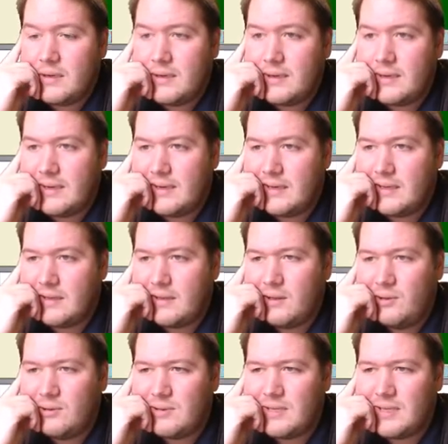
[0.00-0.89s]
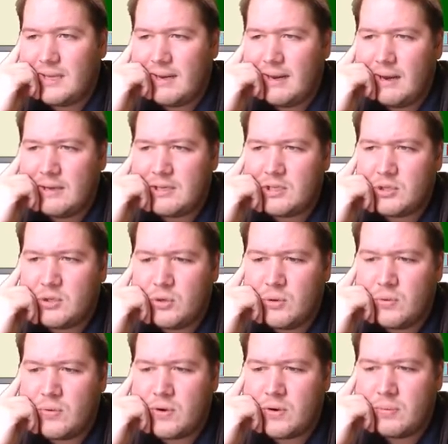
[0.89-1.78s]
Uh, it looks like I sort
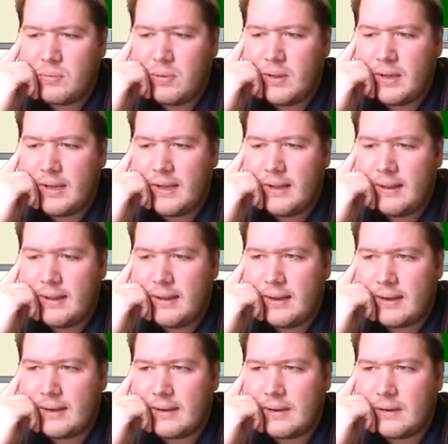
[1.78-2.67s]
of want to play like